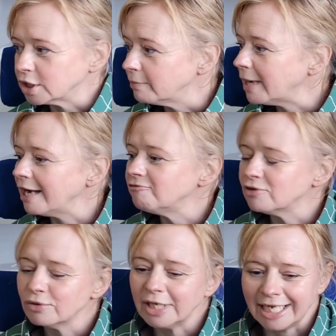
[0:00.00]
So my
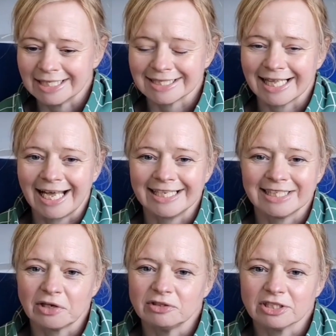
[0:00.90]
rule is that I
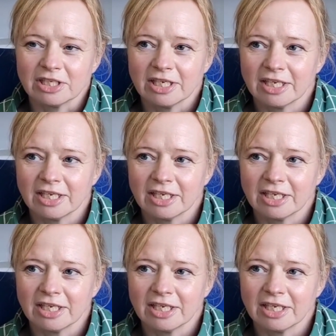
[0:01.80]
don't